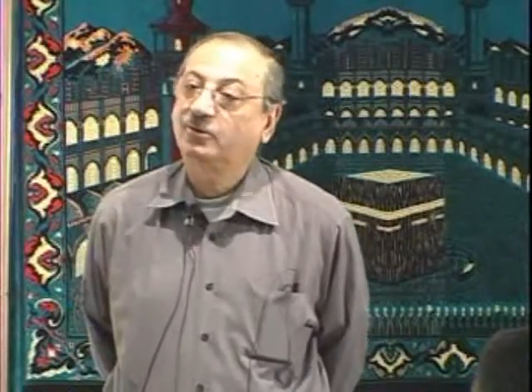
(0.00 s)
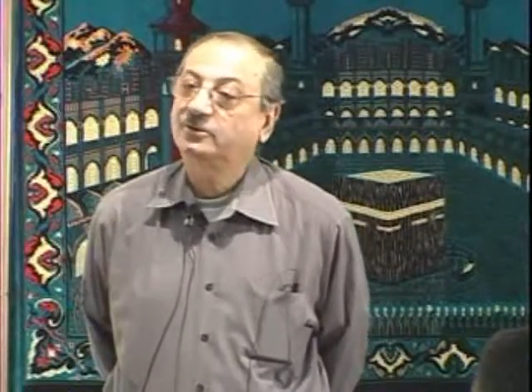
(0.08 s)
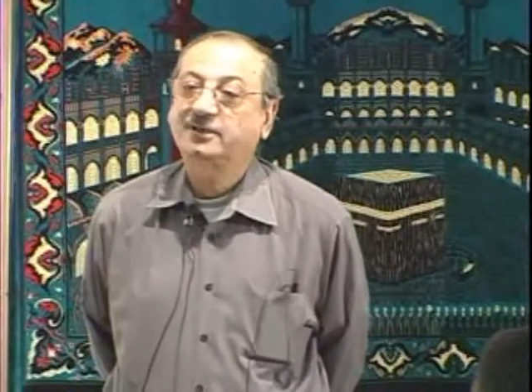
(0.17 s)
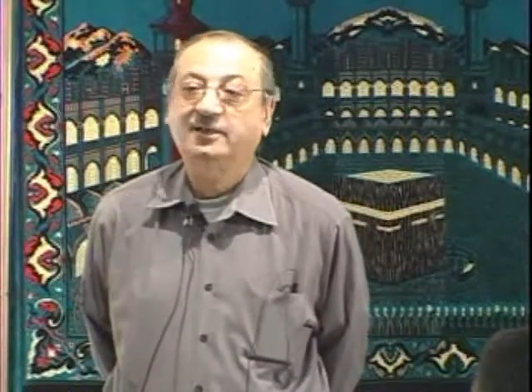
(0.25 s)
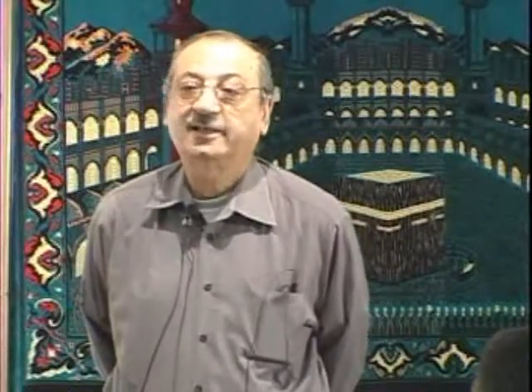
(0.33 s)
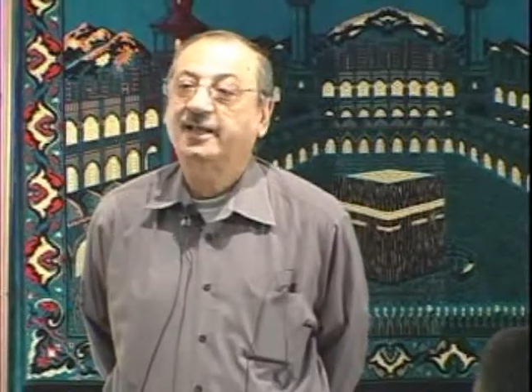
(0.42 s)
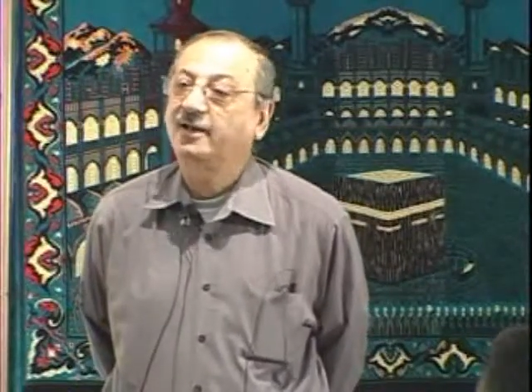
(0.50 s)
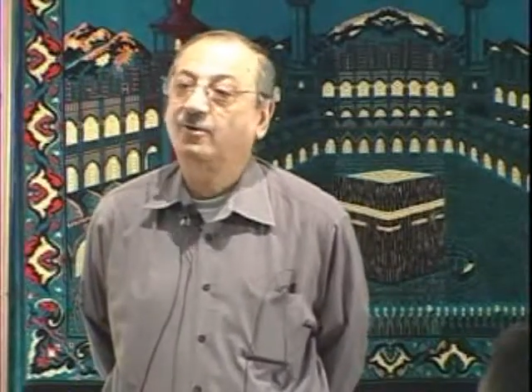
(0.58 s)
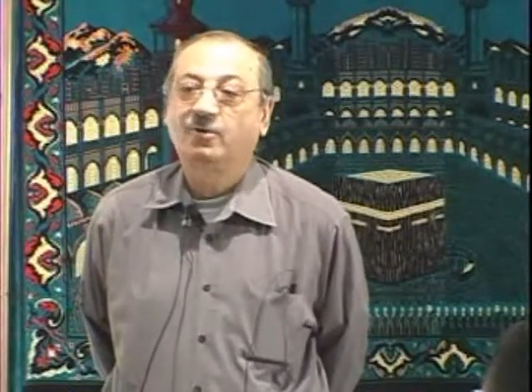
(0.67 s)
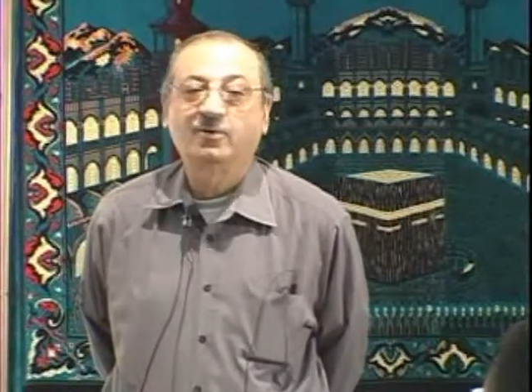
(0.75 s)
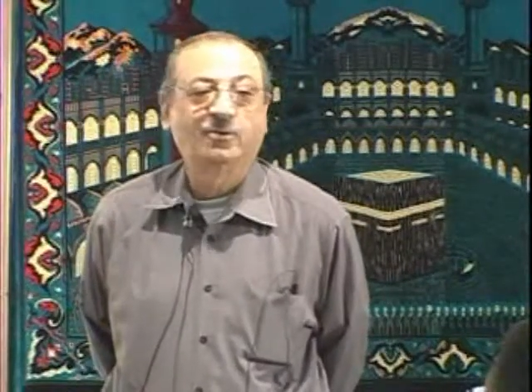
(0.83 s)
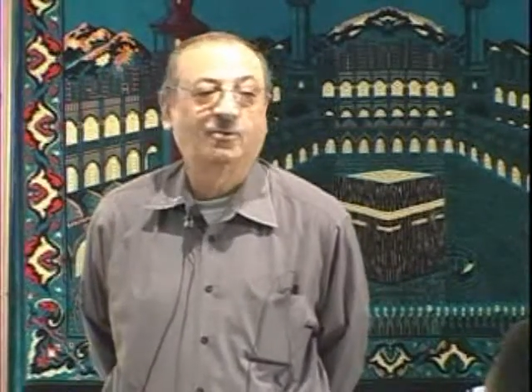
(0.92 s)
course and
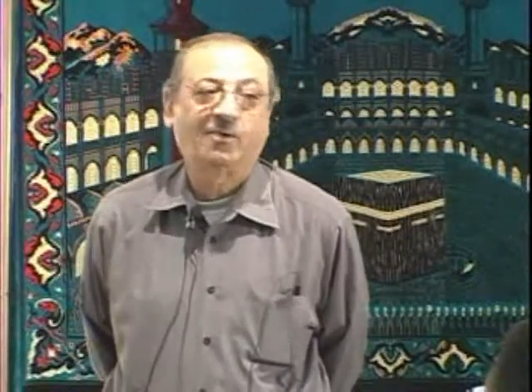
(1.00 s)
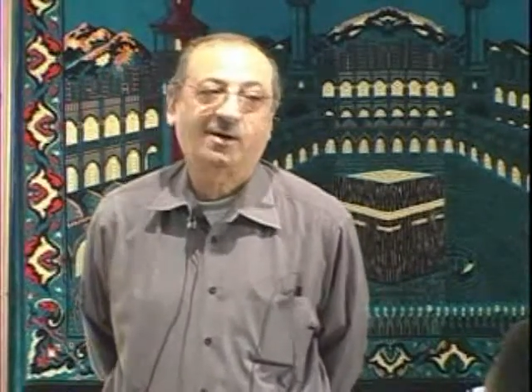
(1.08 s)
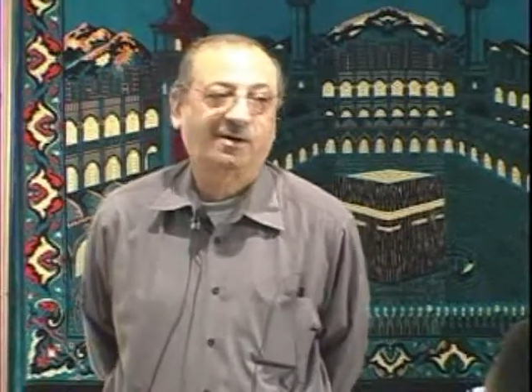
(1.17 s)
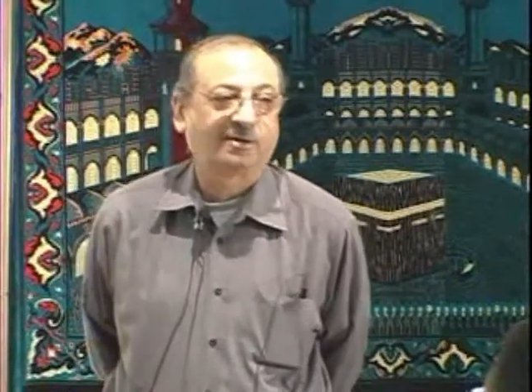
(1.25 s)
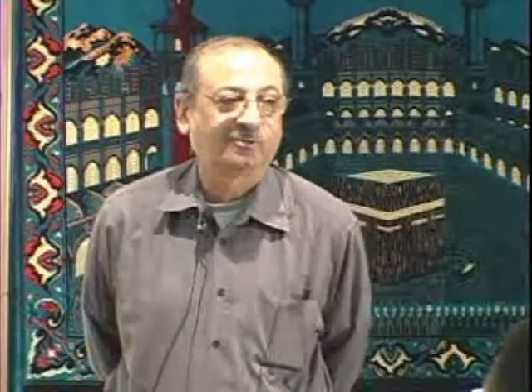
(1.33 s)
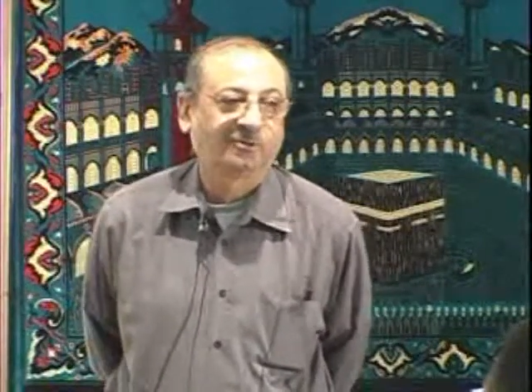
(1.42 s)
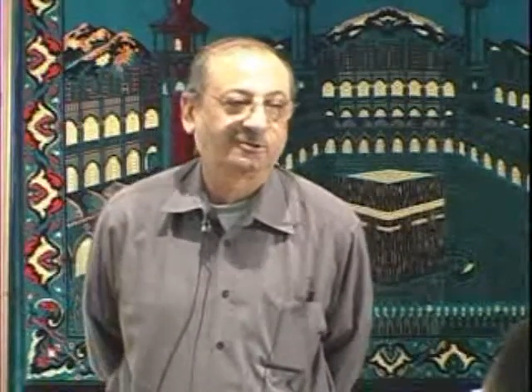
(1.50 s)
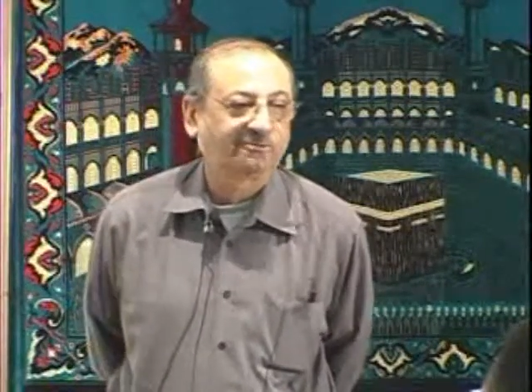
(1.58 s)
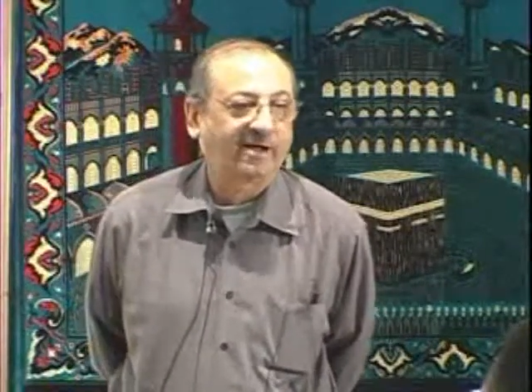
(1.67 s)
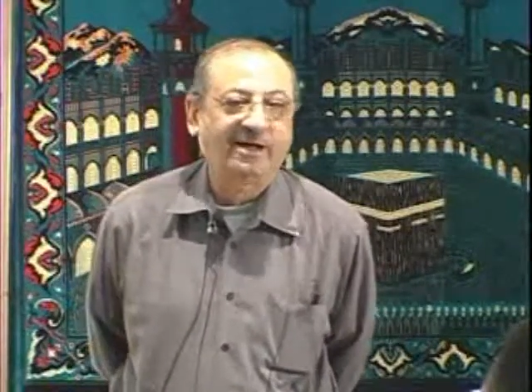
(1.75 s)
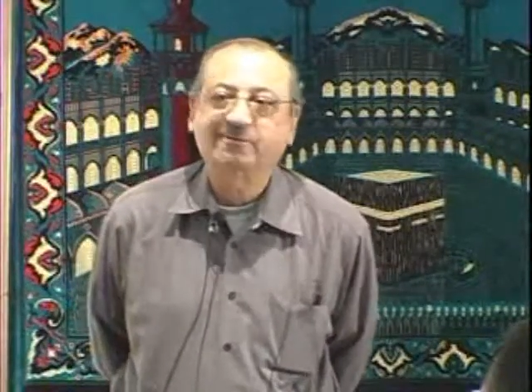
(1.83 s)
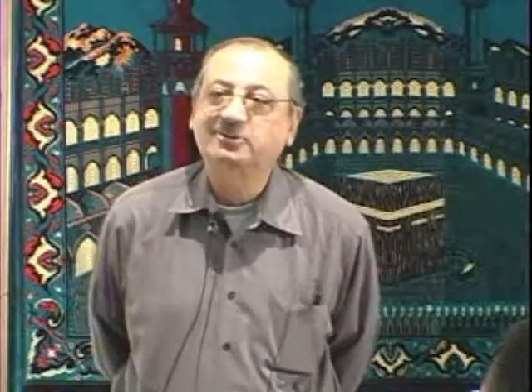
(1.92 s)
they don't know what are
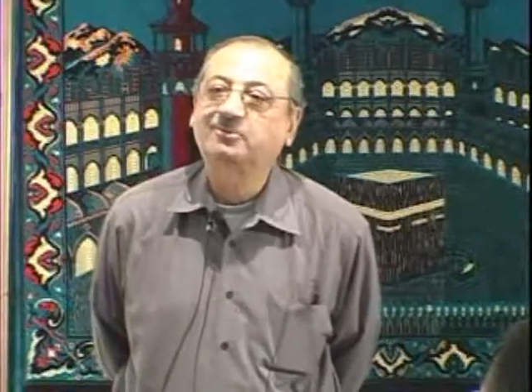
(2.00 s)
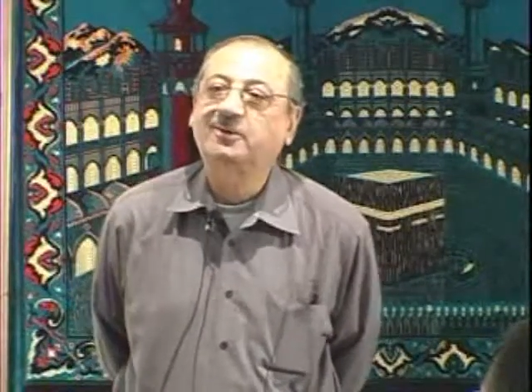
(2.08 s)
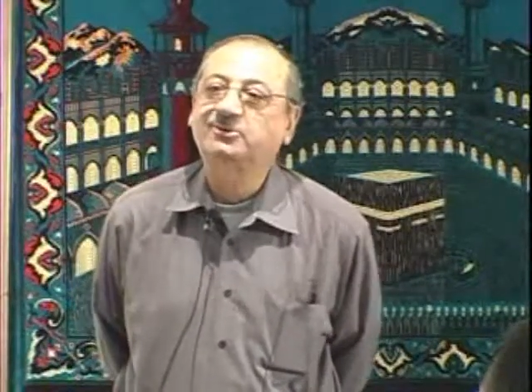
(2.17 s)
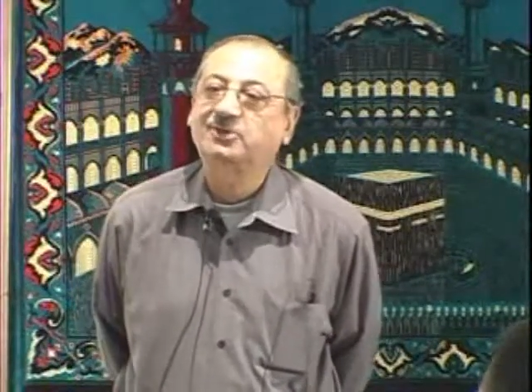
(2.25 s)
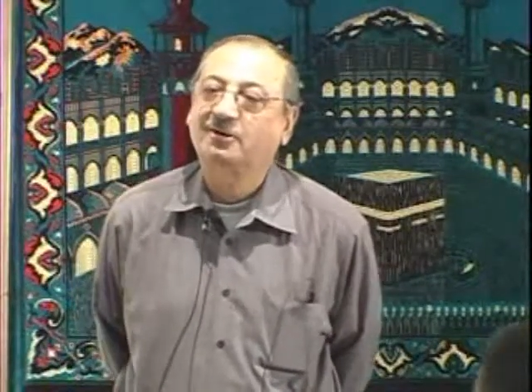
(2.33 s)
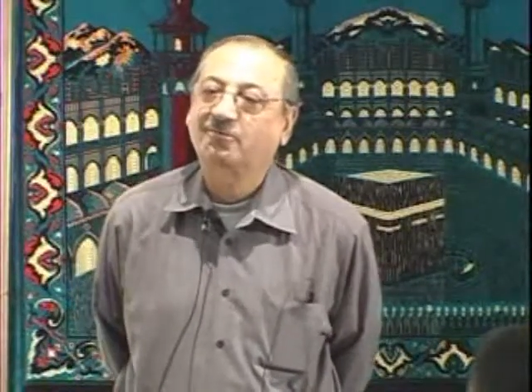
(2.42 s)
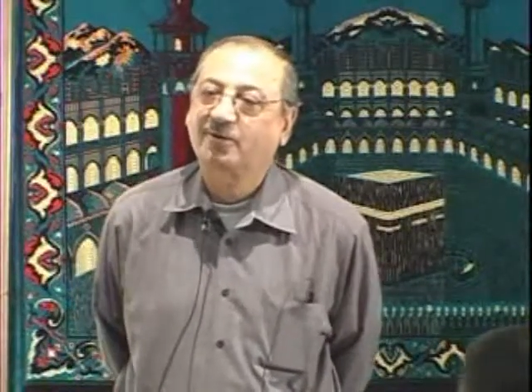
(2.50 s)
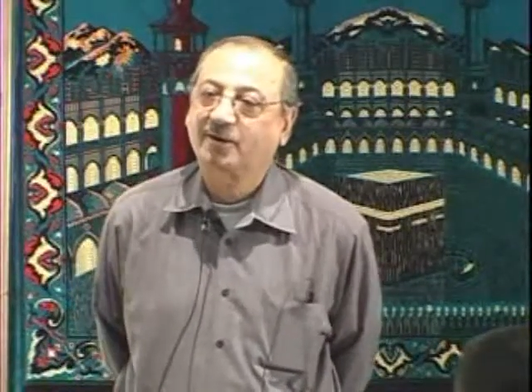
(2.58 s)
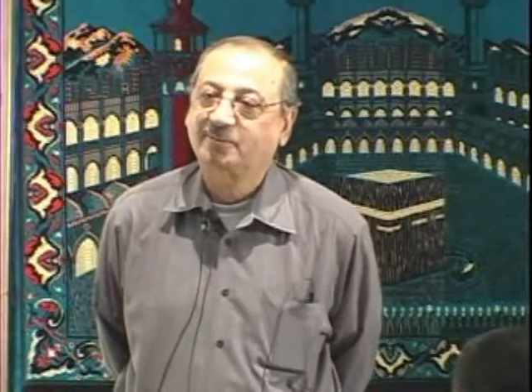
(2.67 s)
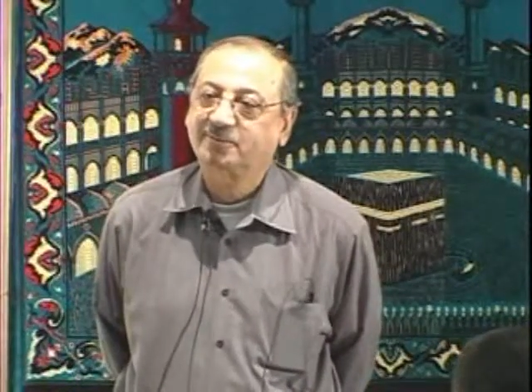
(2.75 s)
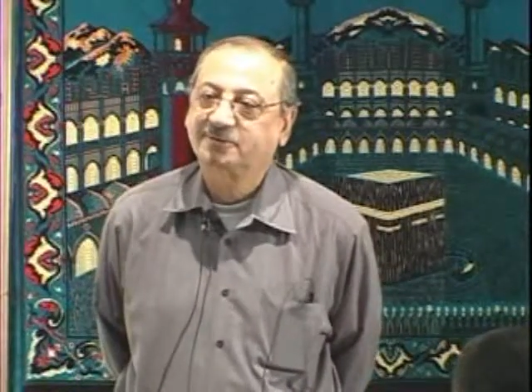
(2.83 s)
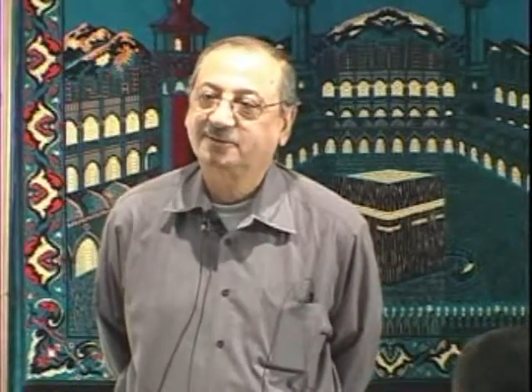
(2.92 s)
those 5 special
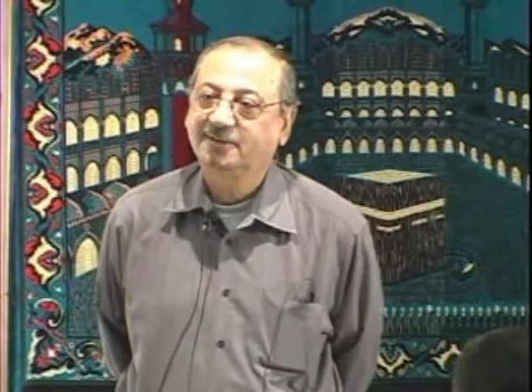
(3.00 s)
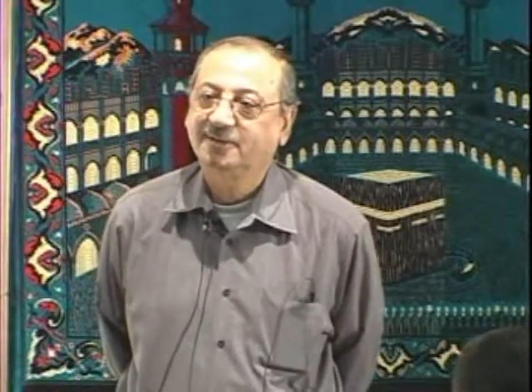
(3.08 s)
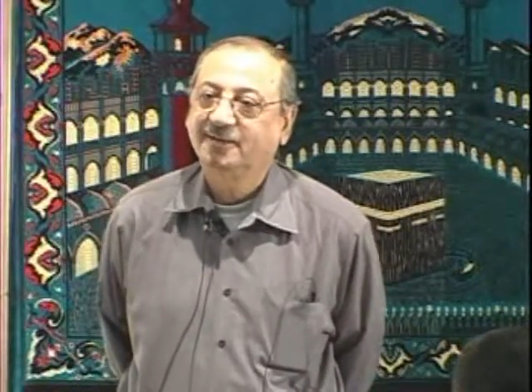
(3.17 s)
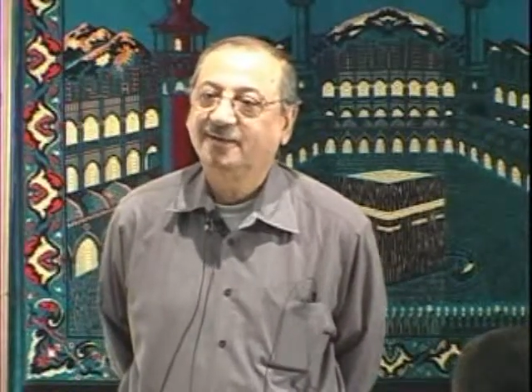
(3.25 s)
verbs.